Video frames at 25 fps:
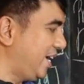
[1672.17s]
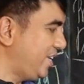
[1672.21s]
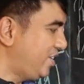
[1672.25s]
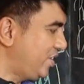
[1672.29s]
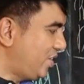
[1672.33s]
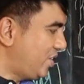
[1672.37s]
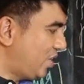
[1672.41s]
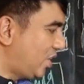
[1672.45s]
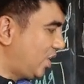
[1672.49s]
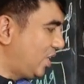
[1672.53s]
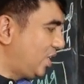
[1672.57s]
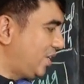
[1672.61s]
And
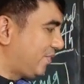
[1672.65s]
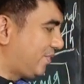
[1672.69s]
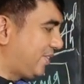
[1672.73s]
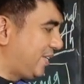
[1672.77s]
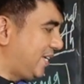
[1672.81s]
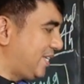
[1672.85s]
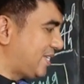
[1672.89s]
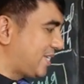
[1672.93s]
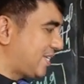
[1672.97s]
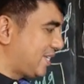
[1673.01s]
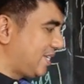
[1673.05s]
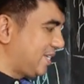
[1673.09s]
you know, all of
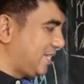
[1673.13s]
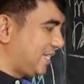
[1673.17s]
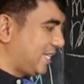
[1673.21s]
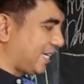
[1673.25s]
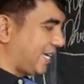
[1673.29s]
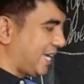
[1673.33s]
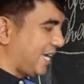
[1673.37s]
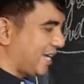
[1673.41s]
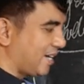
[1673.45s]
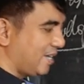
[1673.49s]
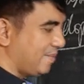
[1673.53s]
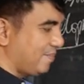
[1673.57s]
these,
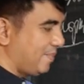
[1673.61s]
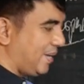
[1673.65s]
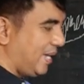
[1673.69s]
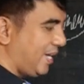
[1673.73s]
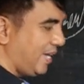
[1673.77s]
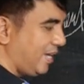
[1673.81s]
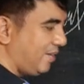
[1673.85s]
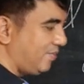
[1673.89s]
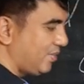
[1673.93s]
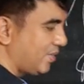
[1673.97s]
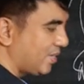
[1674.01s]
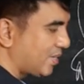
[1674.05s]
the caring
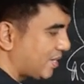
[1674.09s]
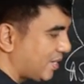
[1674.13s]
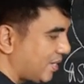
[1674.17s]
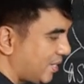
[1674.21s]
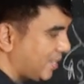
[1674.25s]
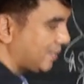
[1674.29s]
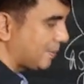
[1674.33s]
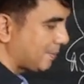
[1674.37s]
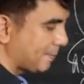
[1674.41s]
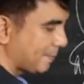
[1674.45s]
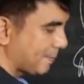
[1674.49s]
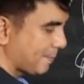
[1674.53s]
behavior,